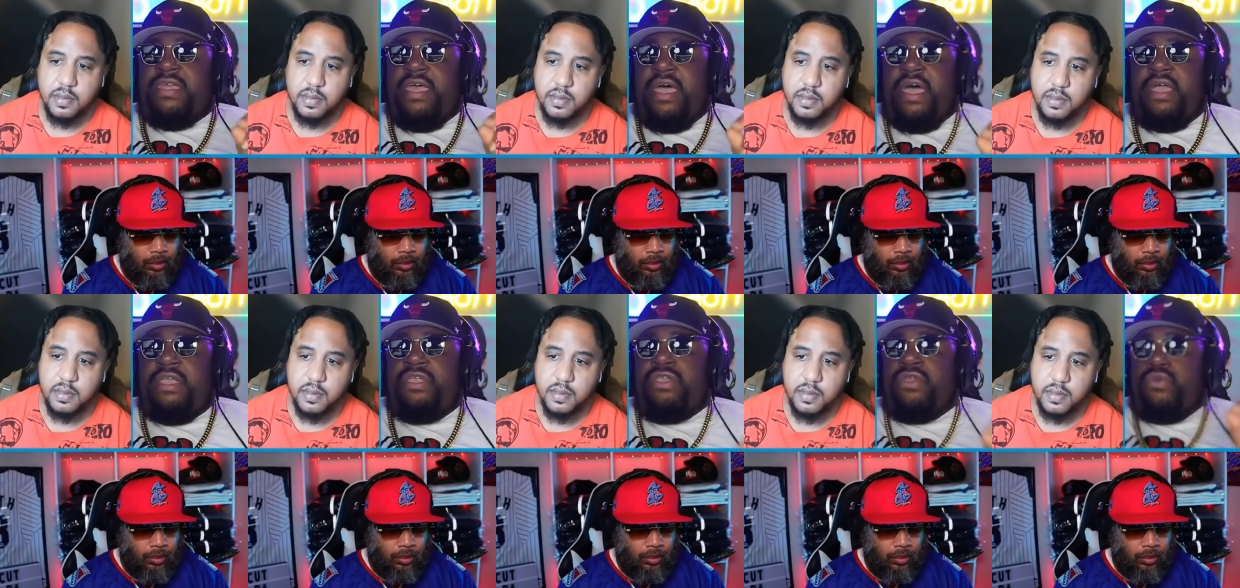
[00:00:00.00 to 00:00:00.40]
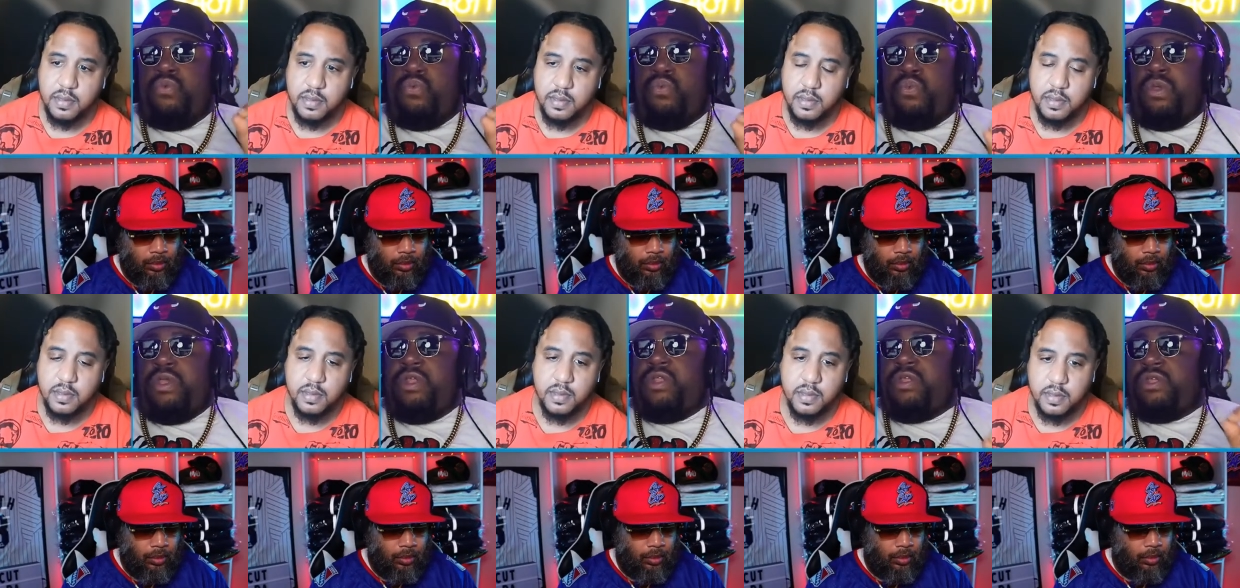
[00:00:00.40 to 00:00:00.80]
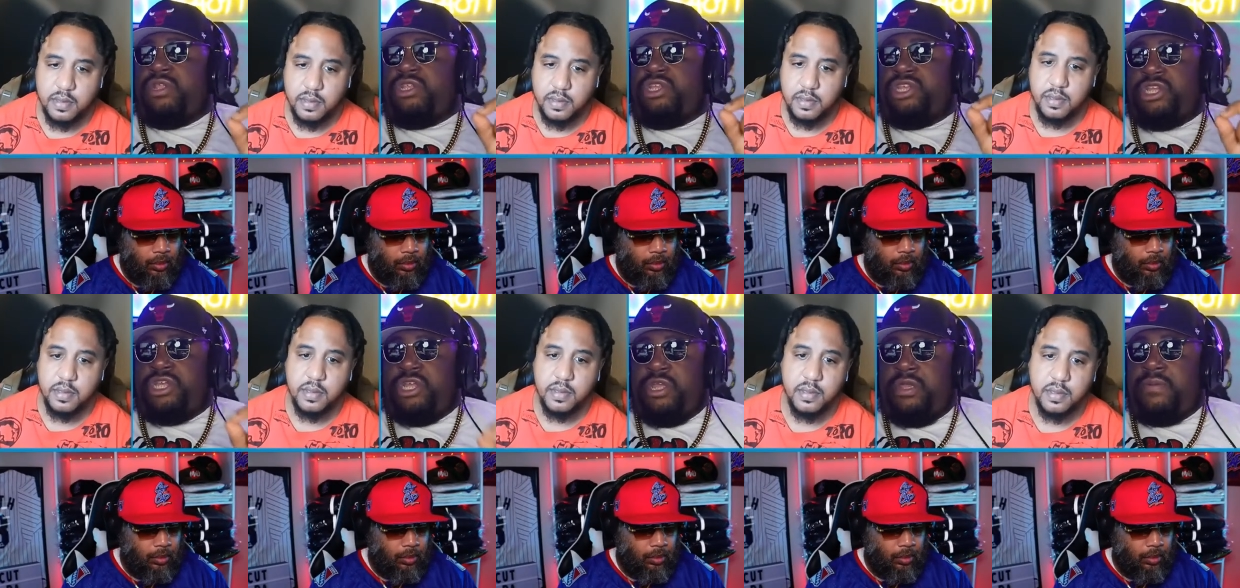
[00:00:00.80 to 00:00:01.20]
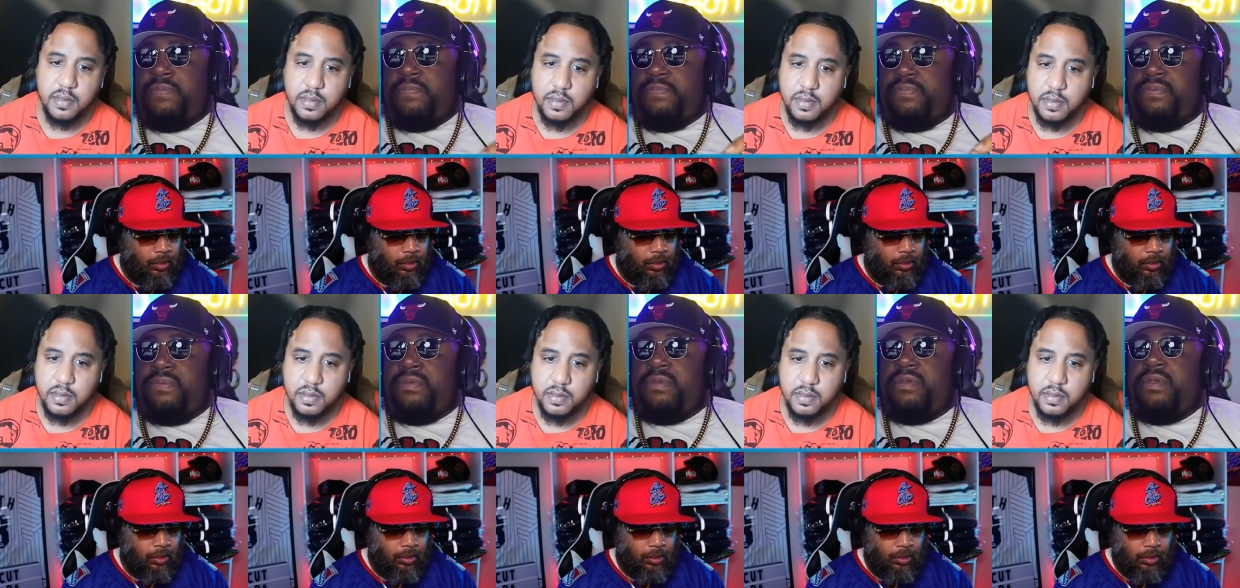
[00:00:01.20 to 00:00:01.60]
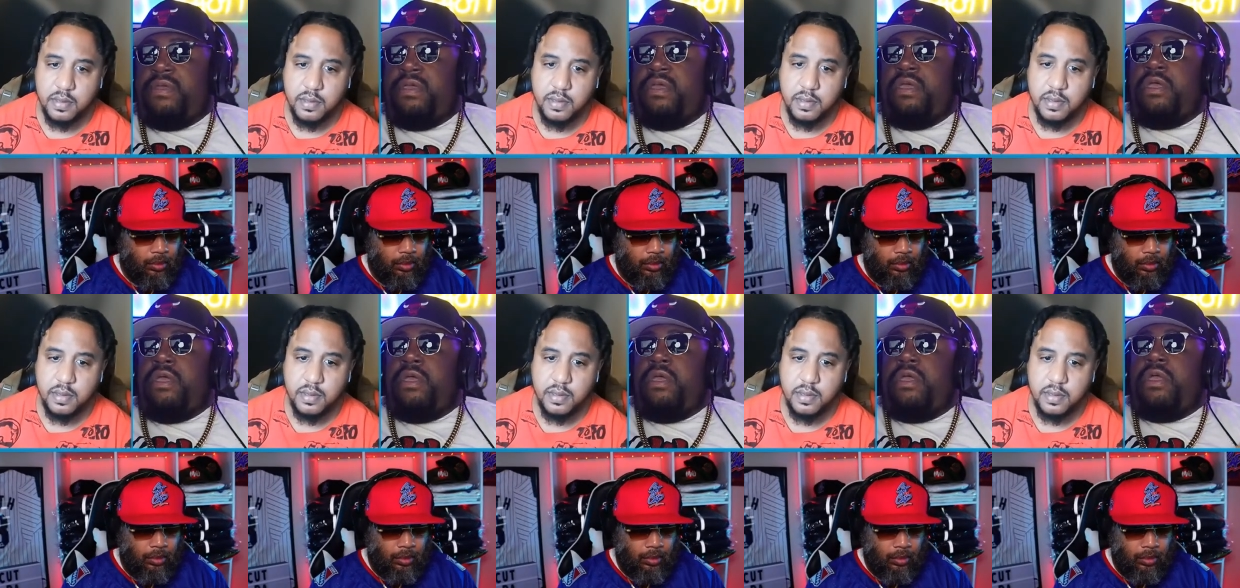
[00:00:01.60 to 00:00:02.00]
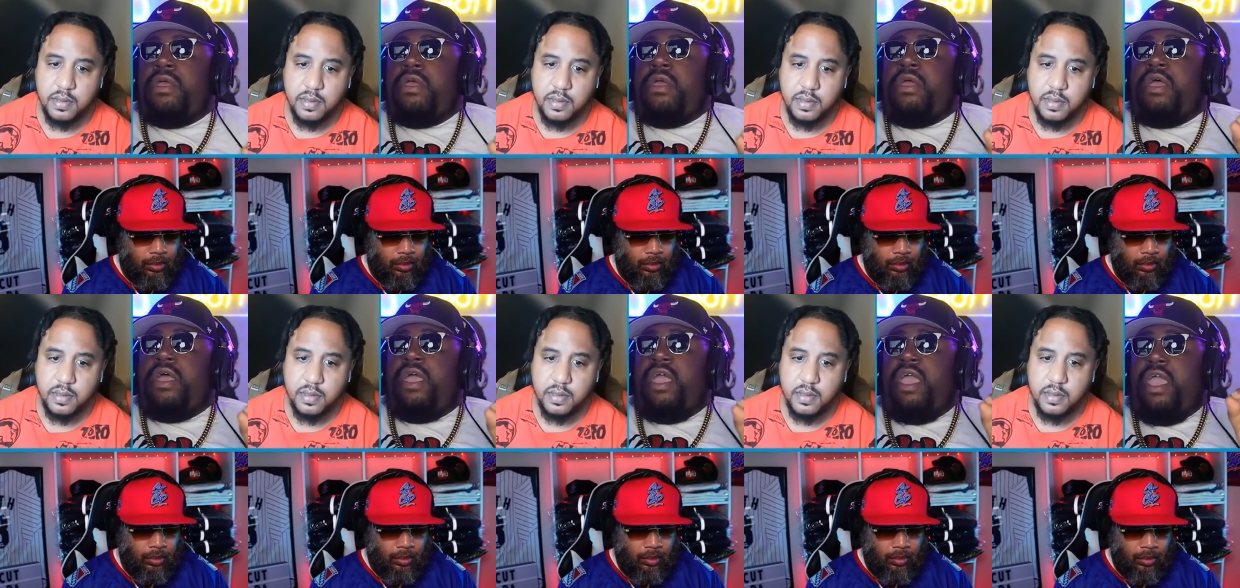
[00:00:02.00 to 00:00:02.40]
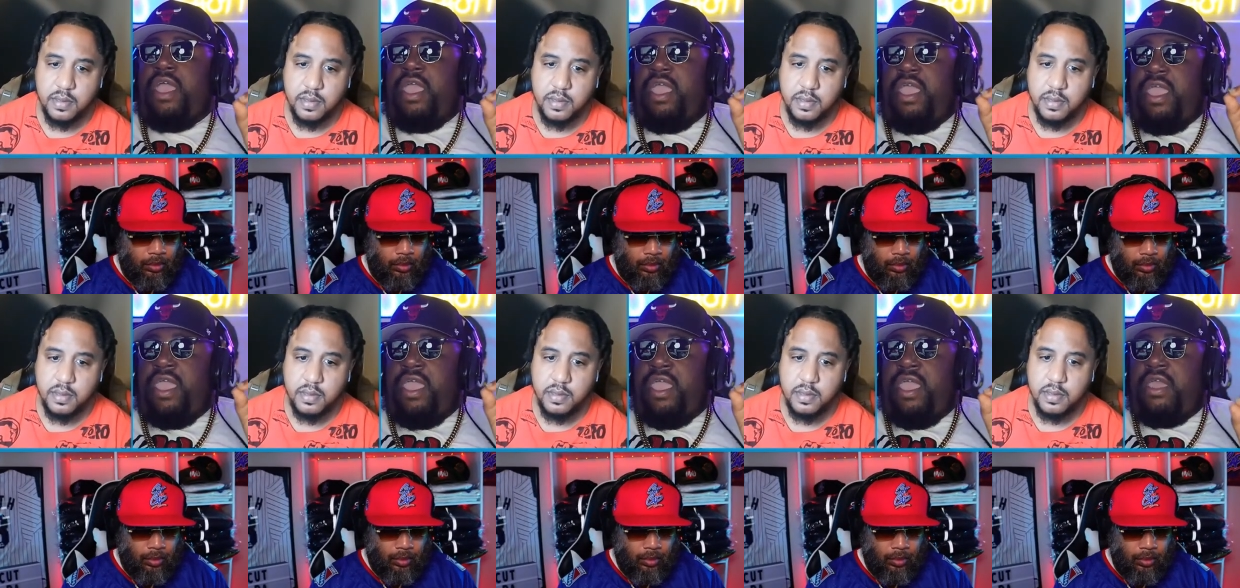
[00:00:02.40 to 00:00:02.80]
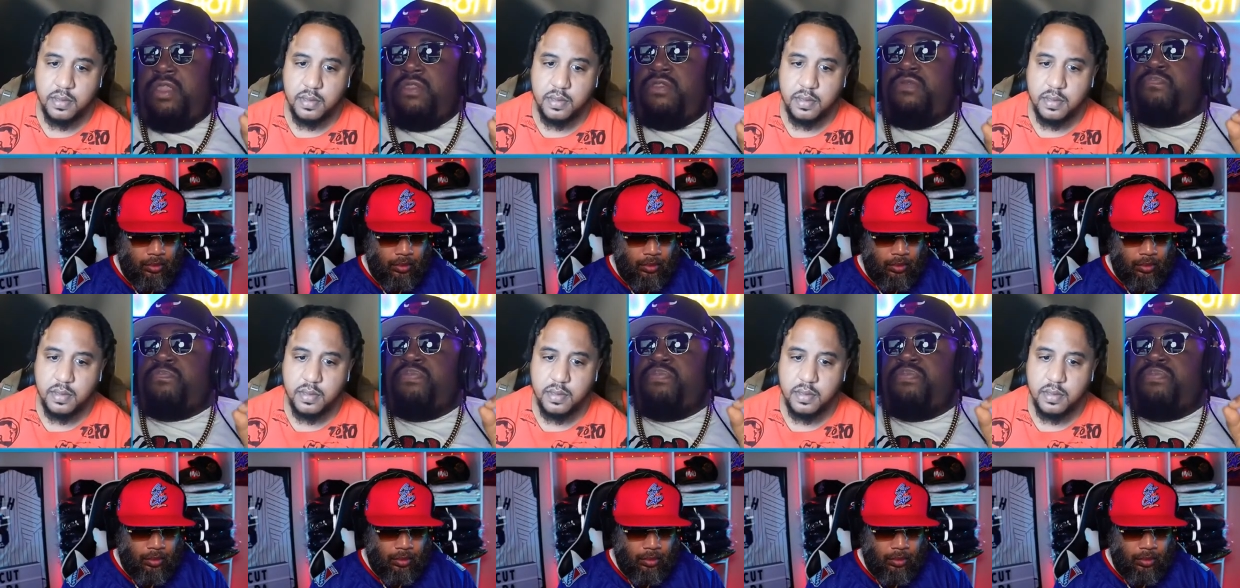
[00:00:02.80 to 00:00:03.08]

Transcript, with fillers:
Speaker 1: how you win a chip, and